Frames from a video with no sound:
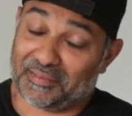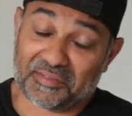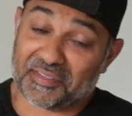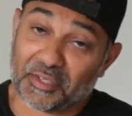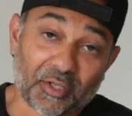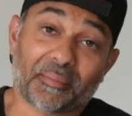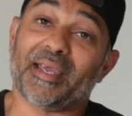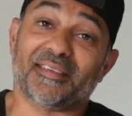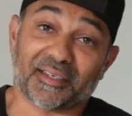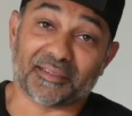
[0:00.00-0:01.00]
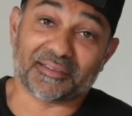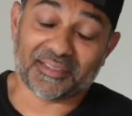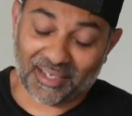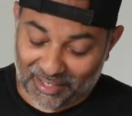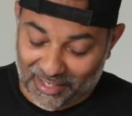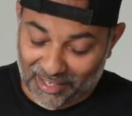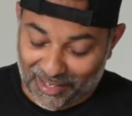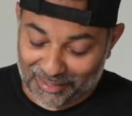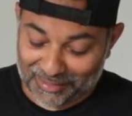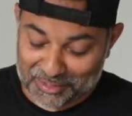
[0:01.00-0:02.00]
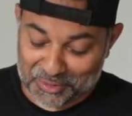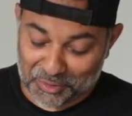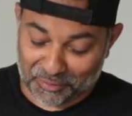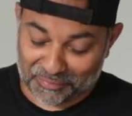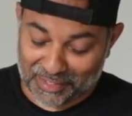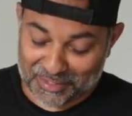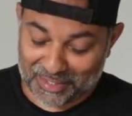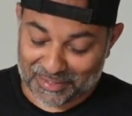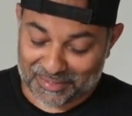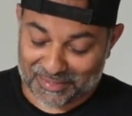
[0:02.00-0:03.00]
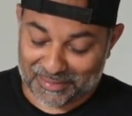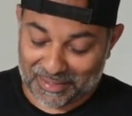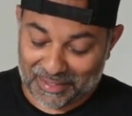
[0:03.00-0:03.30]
still amazing. I'll let you know if that changes.